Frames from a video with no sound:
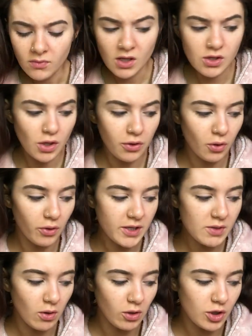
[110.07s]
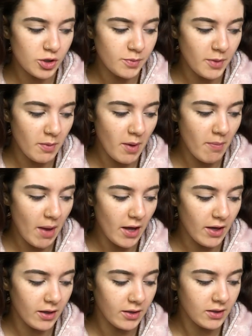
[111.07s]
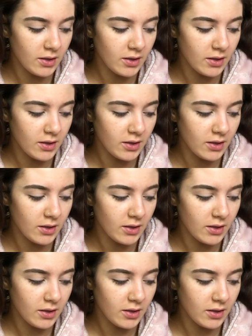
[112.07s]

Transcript: So I thought this one would just be a bit better.